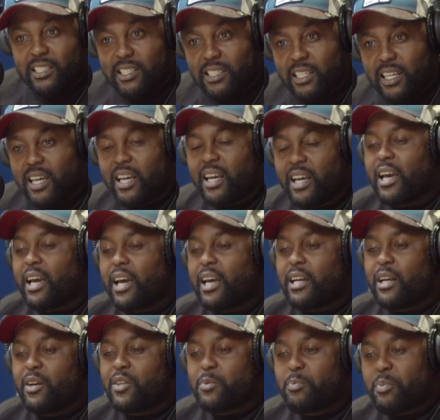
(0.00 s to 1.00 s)
Mm.
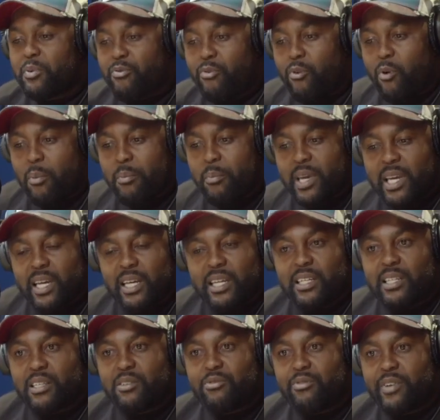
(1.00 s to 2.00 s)
And I was performing
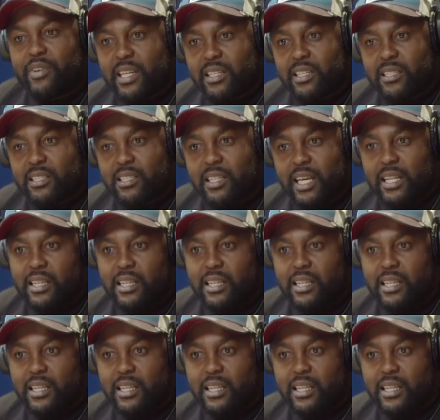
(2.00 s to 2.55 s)
at an event,